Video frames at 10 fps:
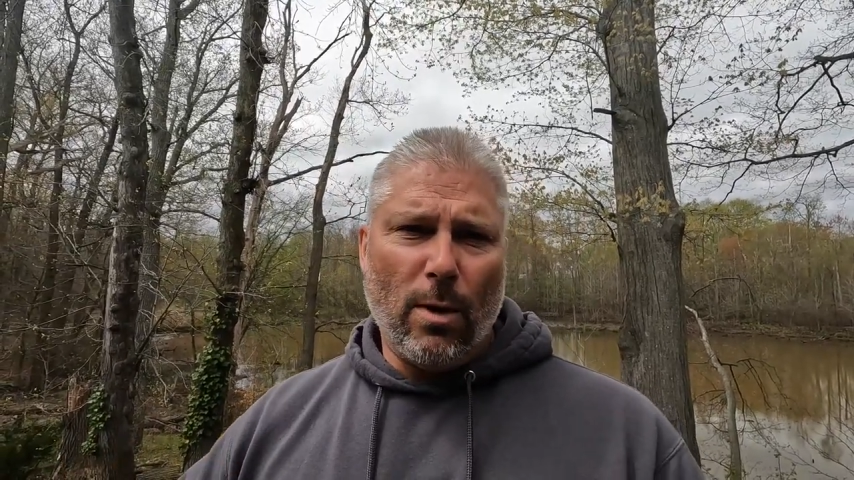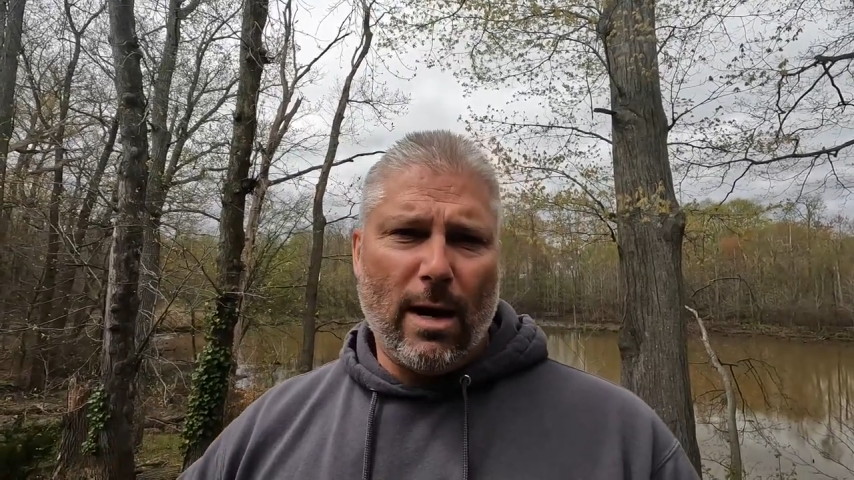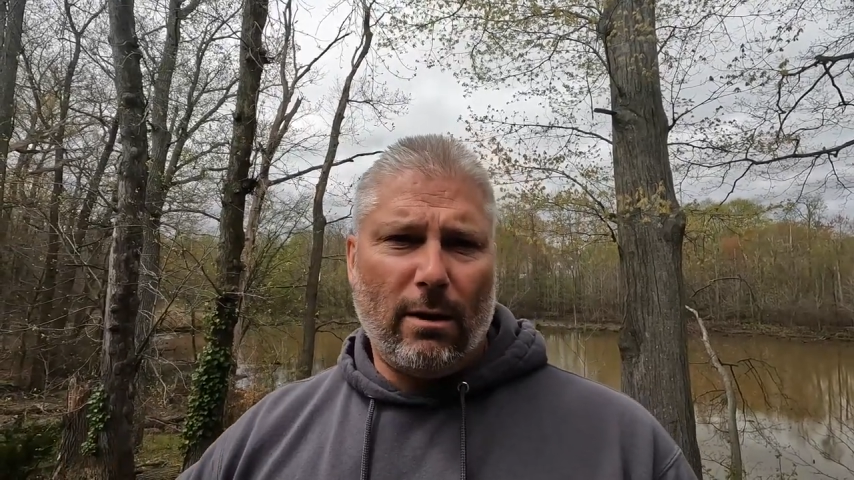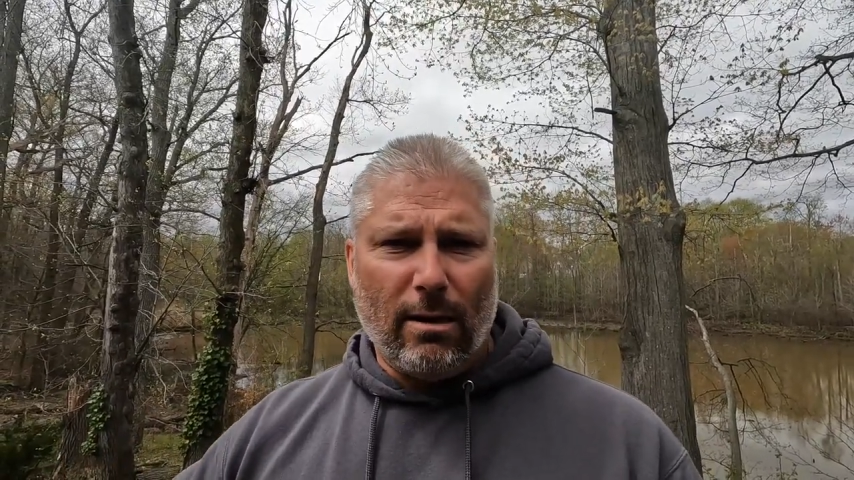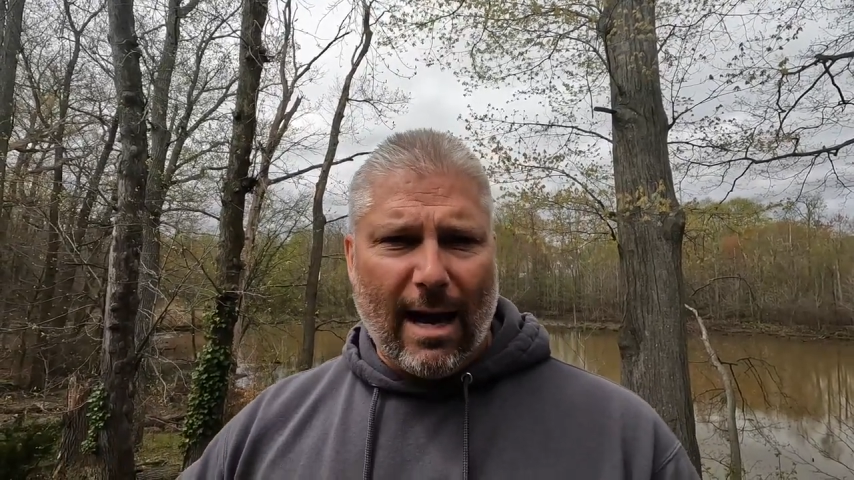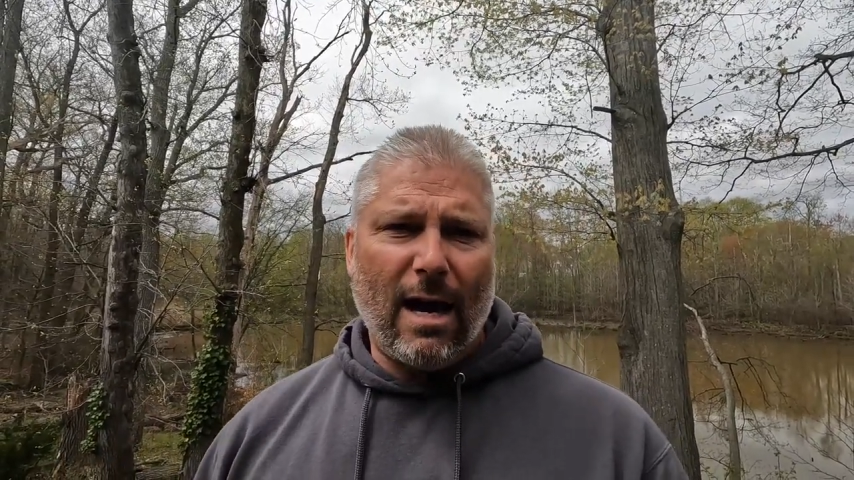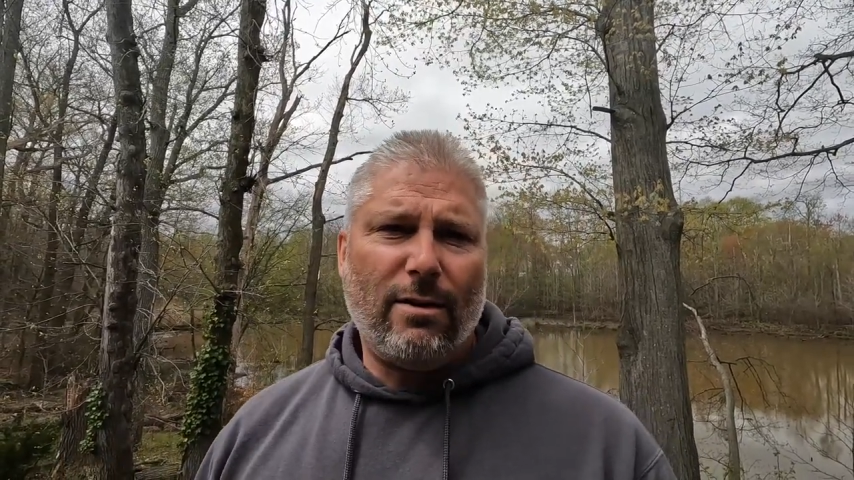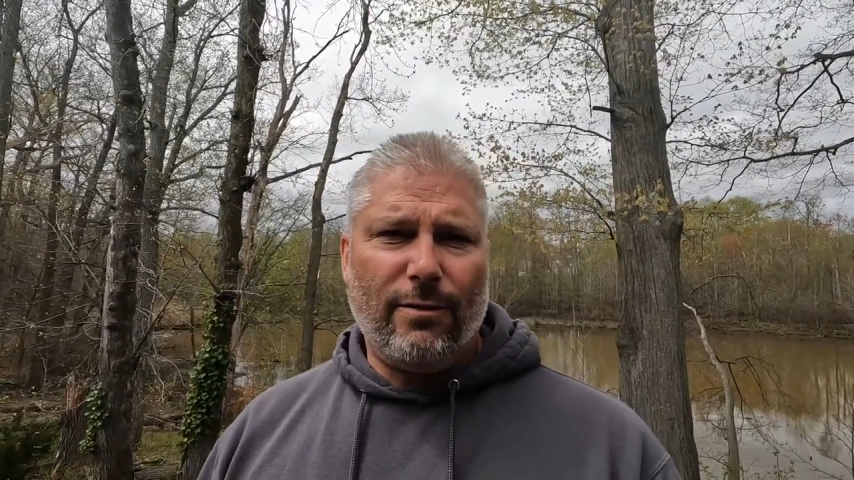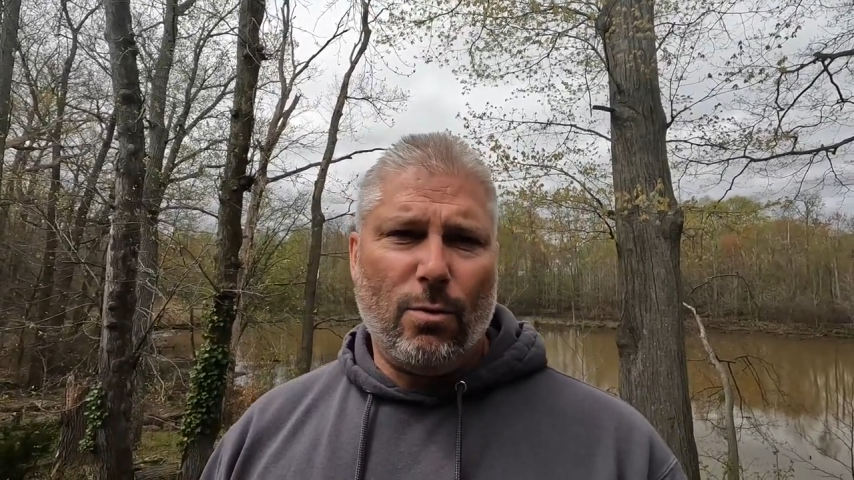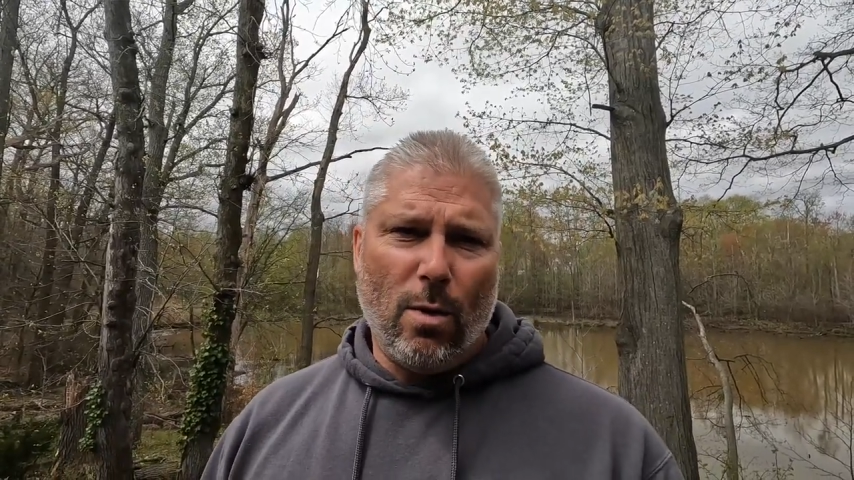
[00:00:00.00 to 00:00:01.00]
Whaler
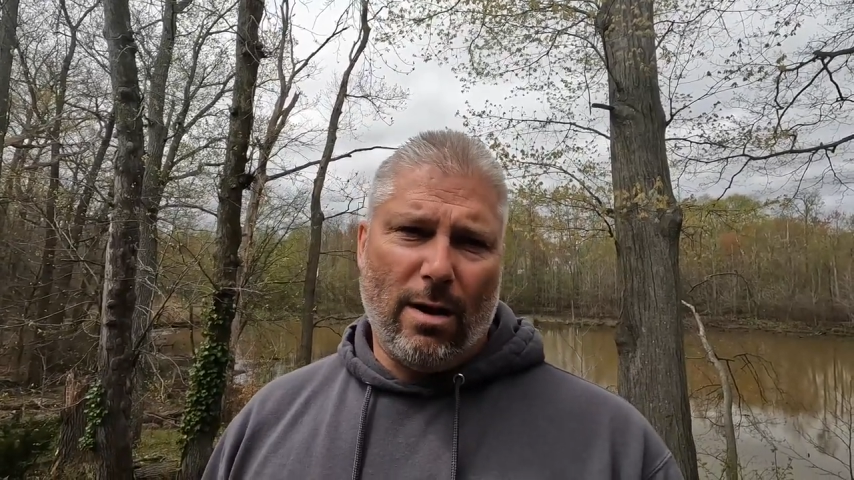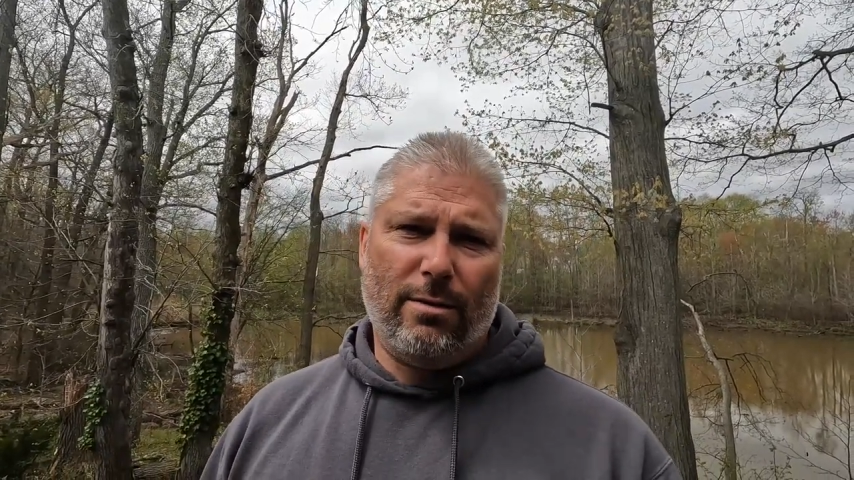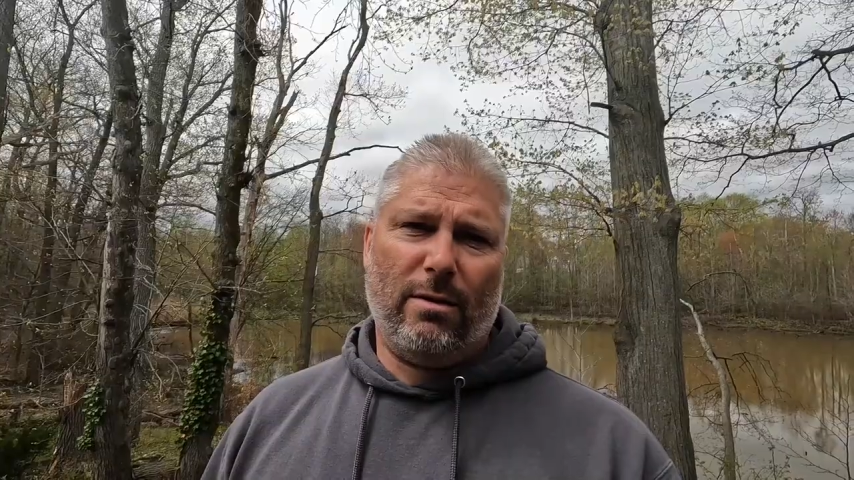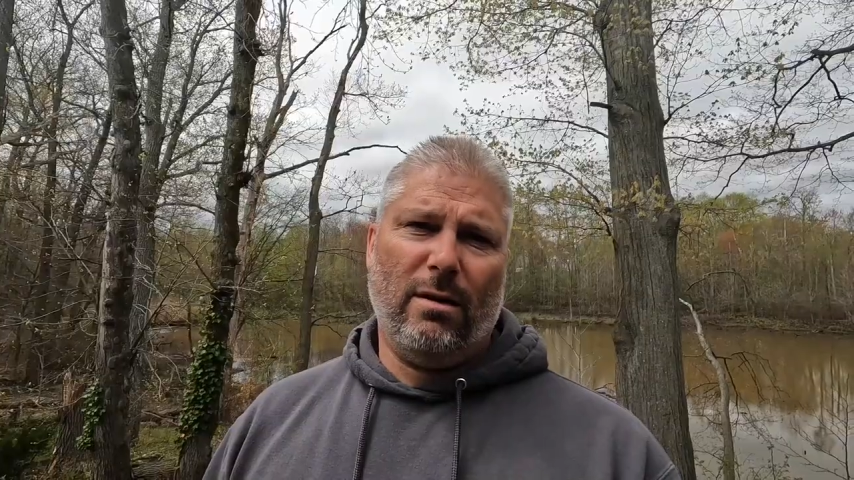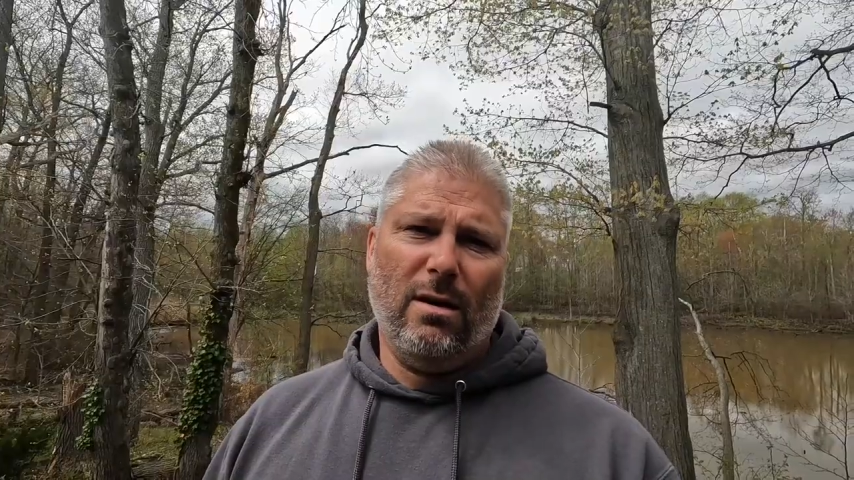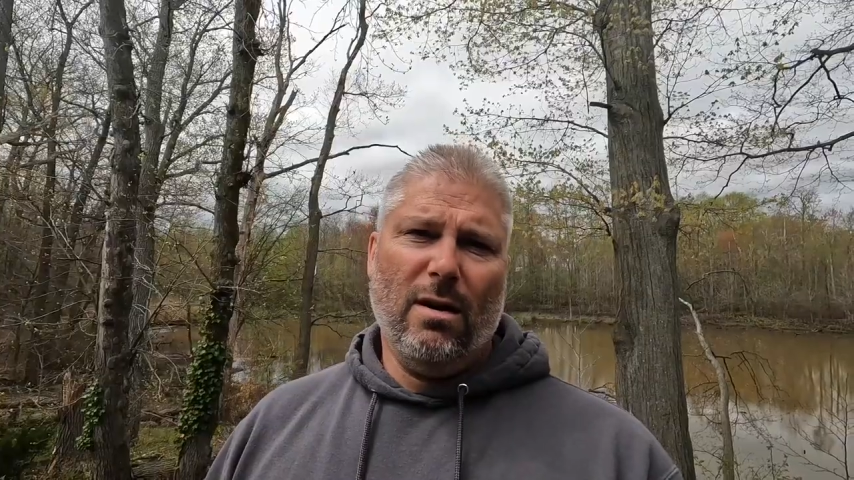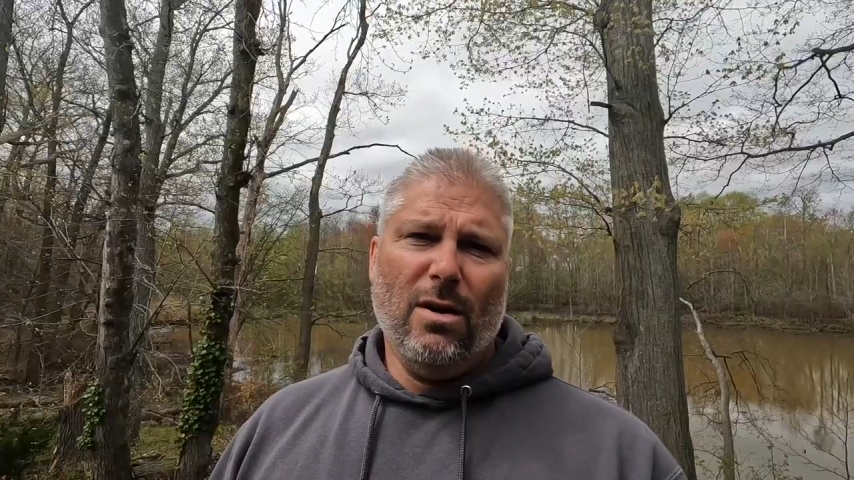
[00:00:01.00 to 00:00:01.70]
out of the weather